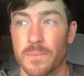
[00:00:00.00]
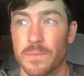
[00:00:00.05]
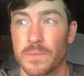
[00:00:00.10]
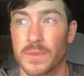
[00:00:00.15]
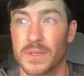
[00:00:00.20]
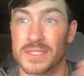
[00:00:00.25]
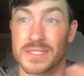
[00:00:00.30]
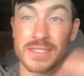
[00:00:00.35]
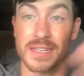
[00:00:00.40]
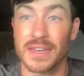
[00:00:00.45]

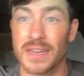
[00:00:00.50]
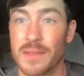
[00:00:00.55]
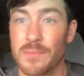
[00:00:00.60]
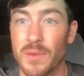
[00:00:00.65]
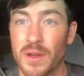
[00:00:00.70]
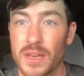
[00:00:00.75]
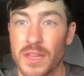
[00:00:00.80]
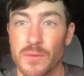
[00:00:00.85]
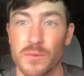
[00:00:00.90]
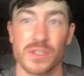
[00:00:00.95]
sending
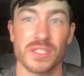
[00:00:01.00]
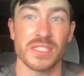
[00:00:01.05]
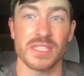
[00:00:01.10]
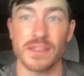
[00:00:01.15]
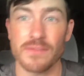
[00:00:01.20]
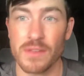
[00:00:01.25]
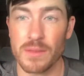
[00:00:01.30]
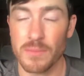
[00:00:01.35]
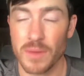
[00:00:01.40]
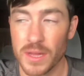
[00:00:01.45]
money,
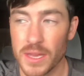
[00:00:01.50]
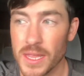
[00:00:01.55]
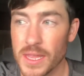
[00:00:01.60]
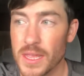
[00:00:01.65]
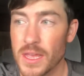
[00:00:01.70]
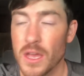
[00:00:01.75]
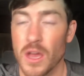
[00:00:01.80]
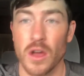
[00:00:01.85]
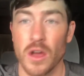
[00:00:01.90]
receiving money